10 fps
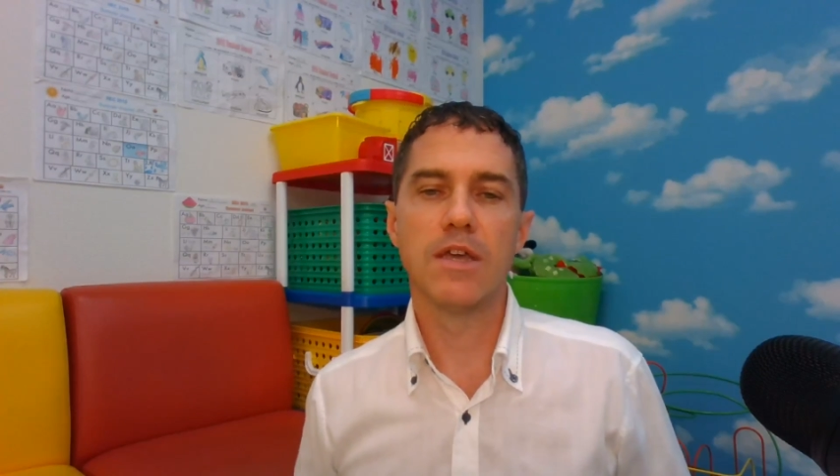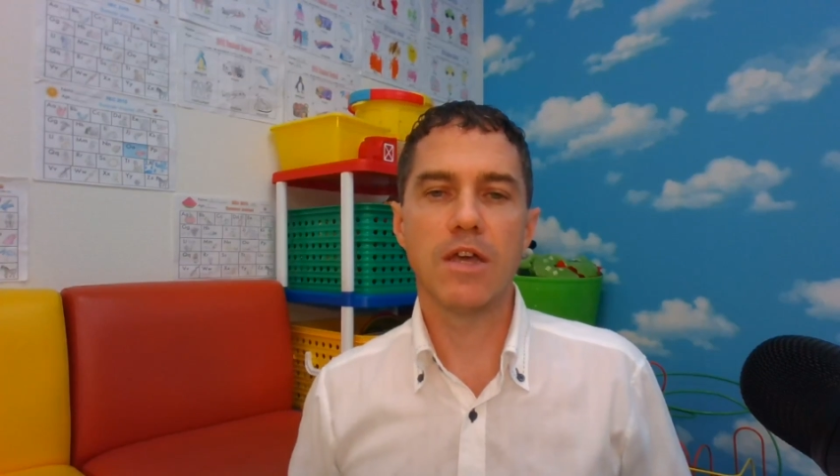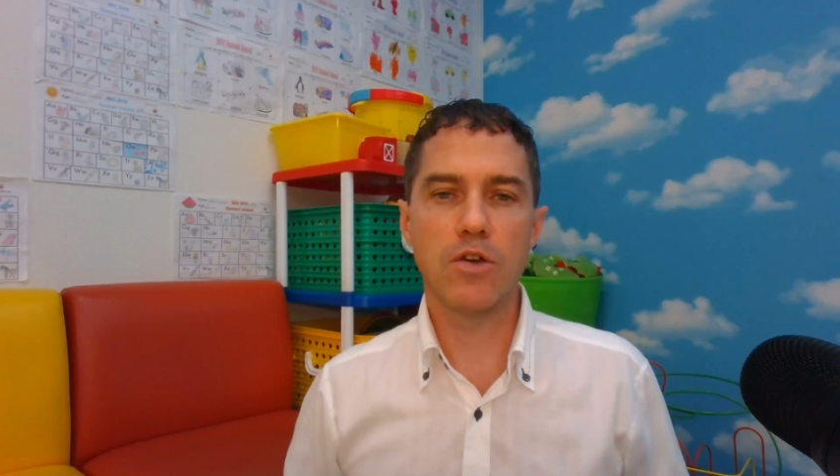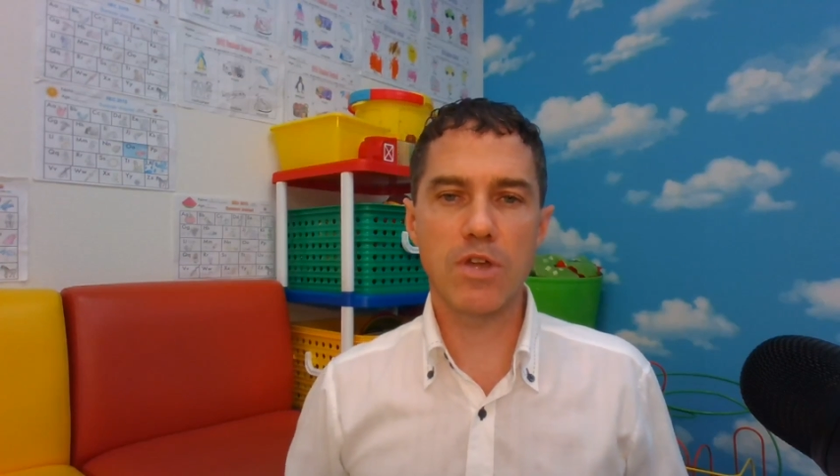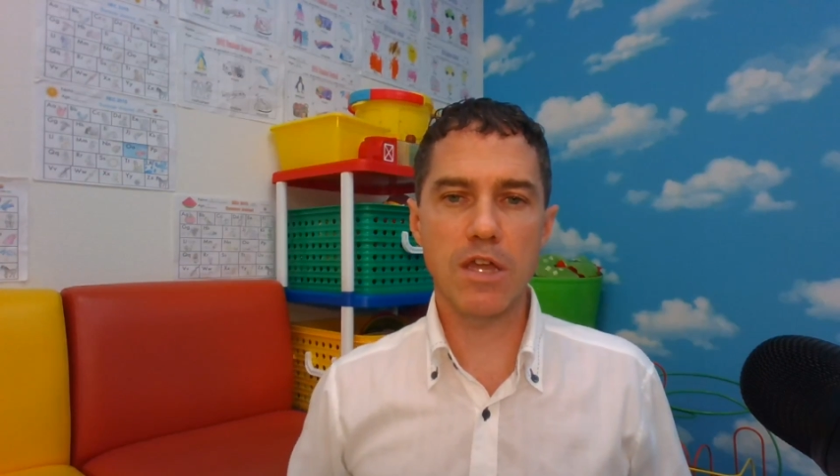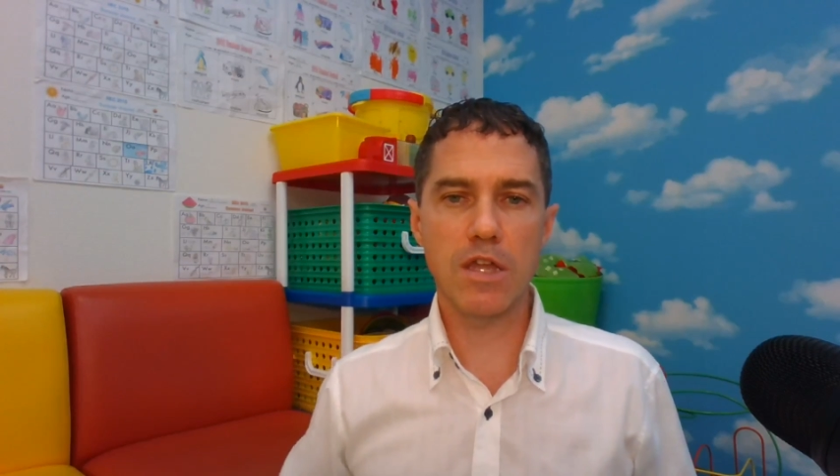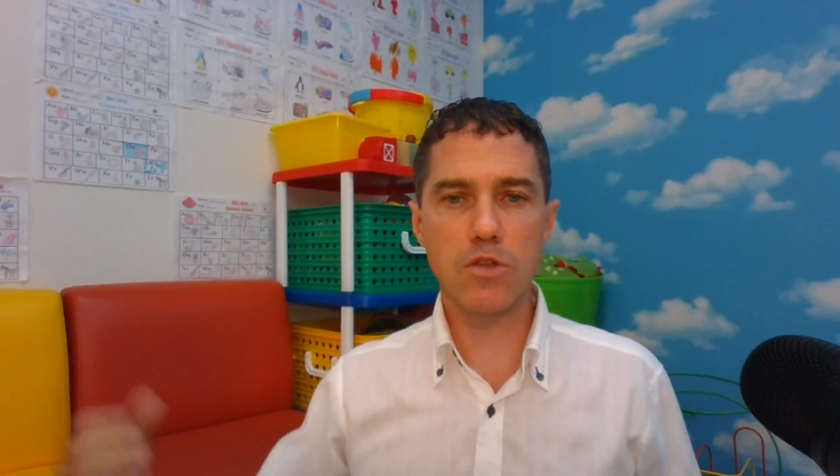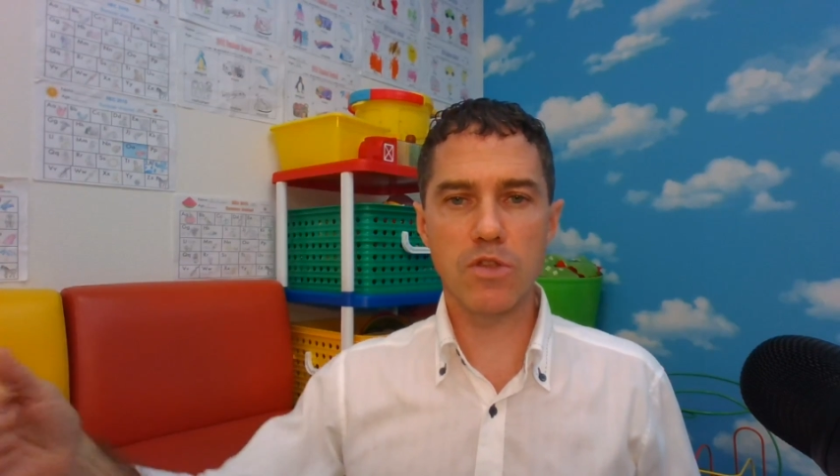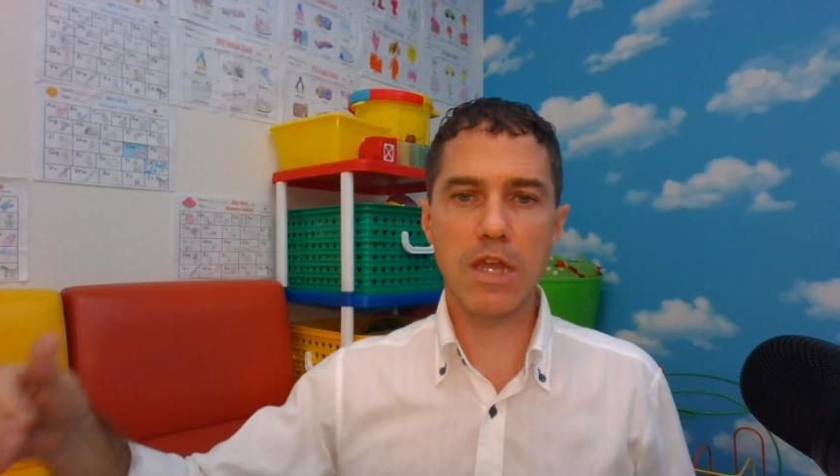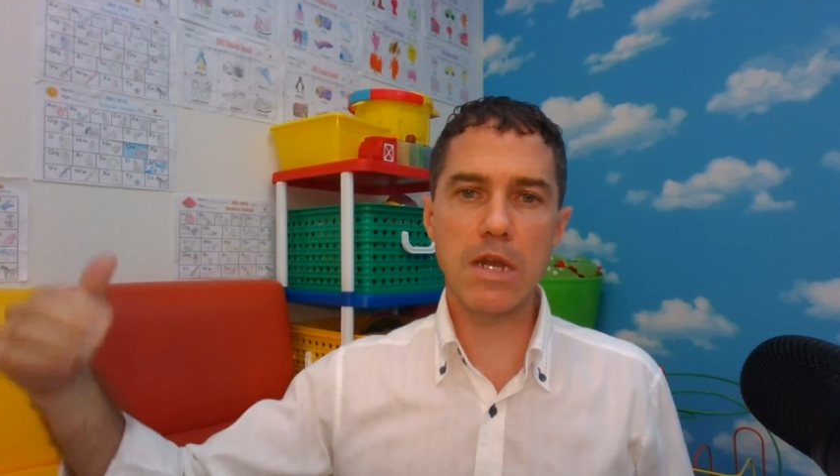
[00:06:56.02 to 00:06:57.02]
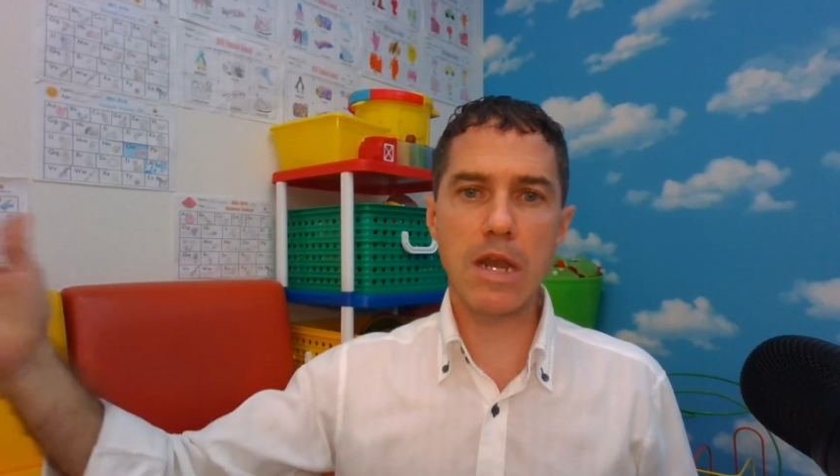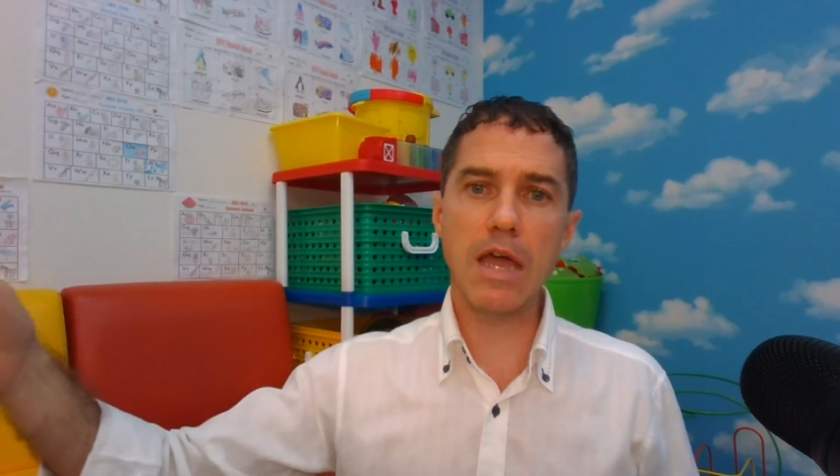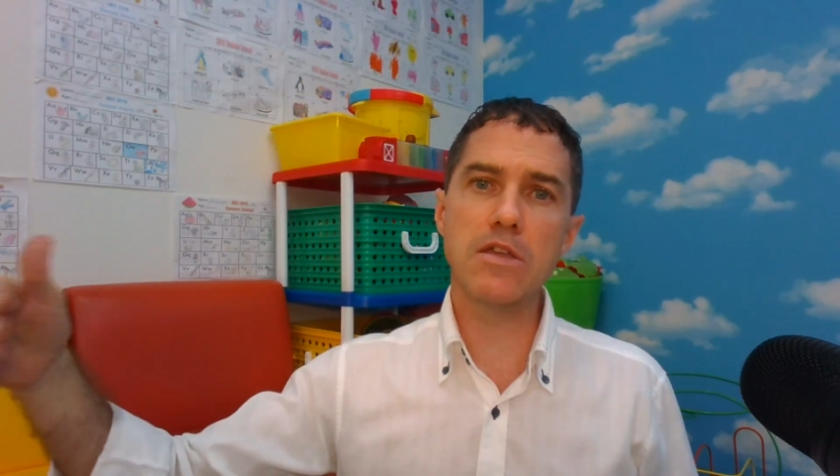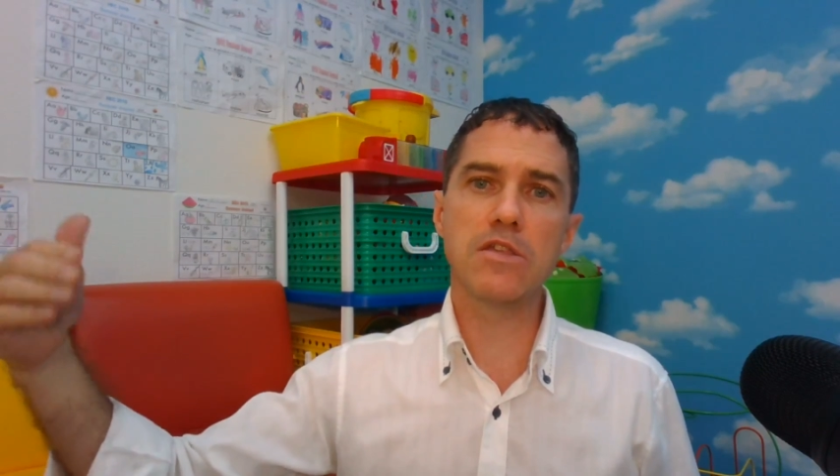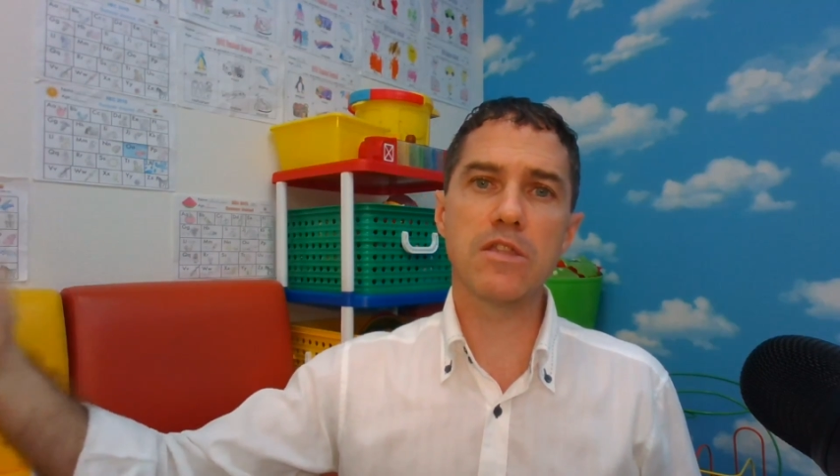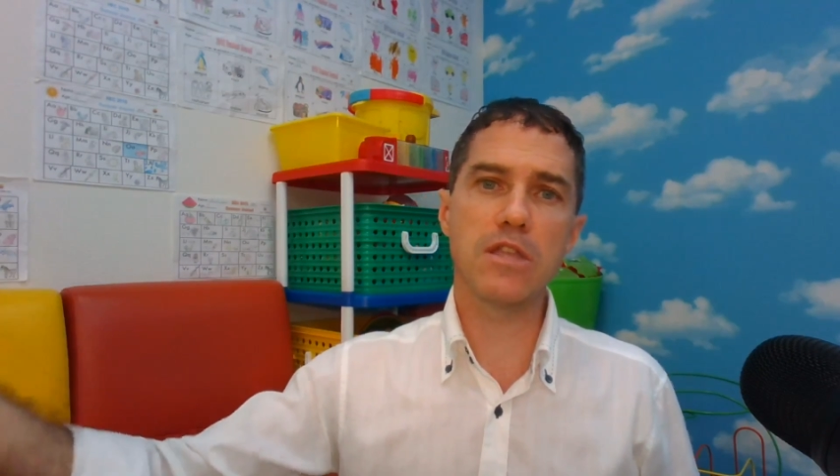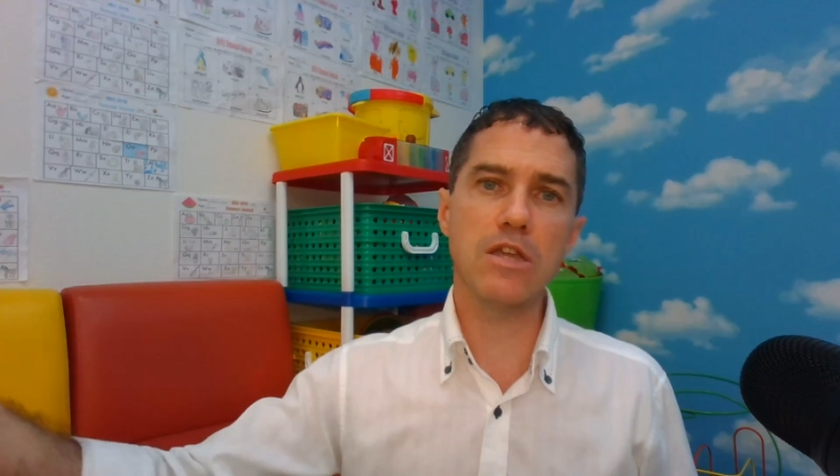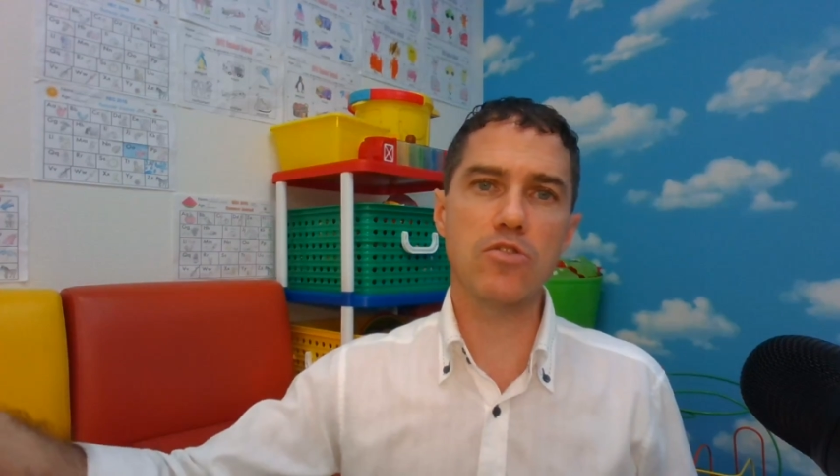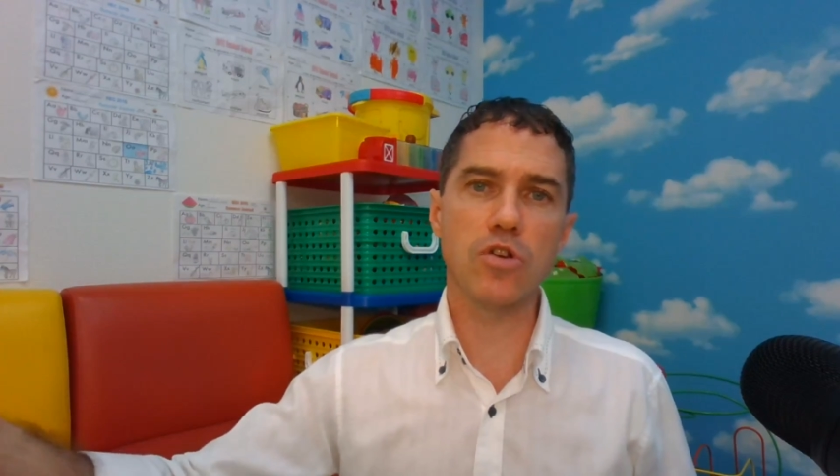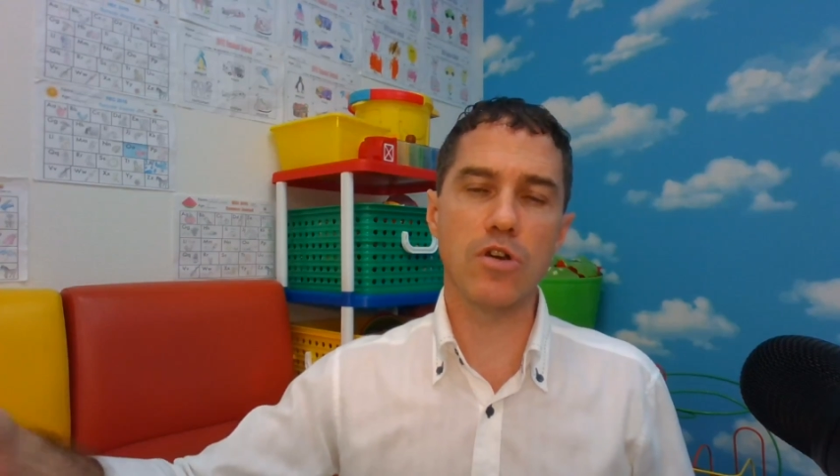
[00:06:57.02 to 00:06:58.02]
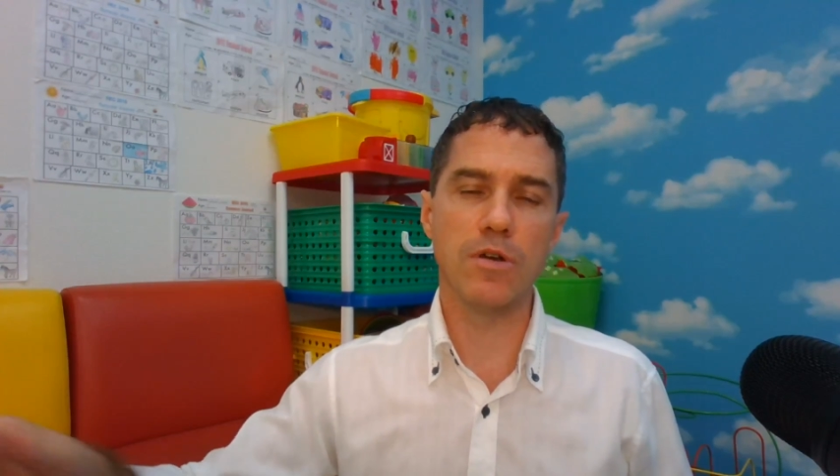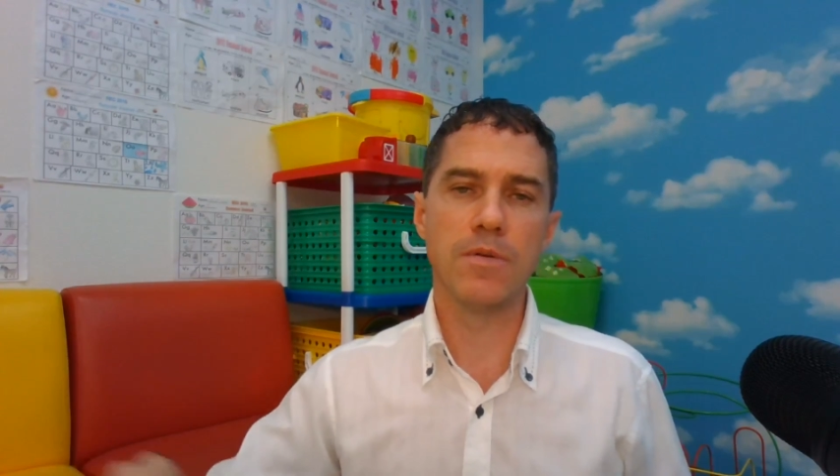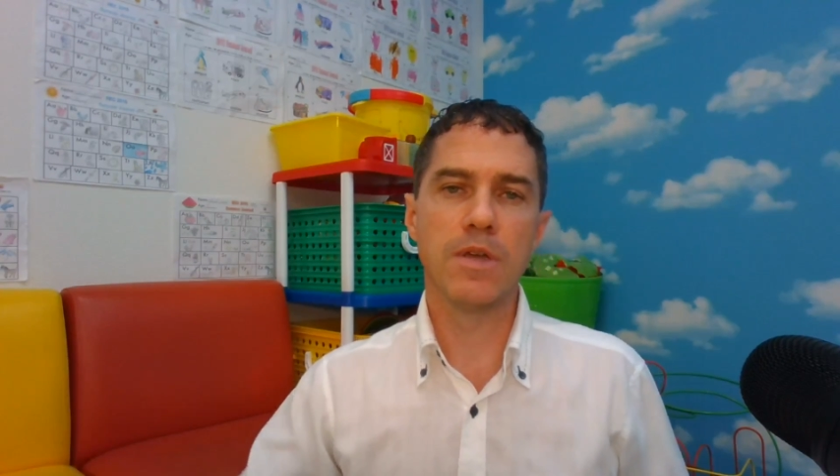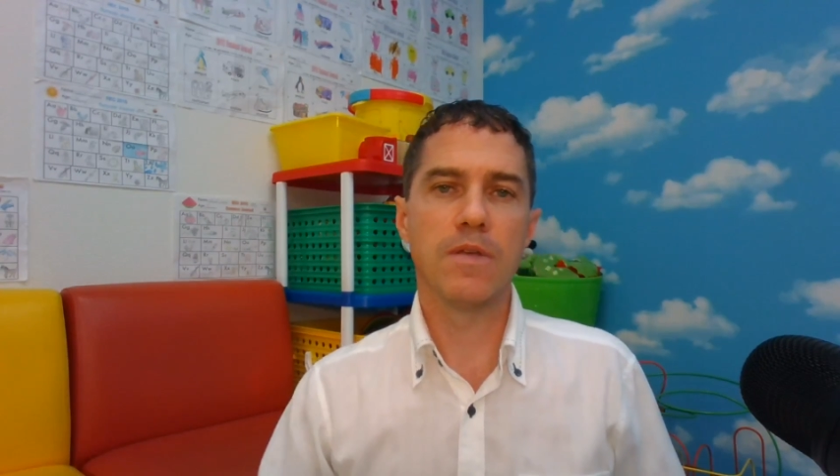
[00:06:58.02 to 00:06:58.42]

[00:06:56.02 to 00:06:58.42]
Okay, can you say nice teacher?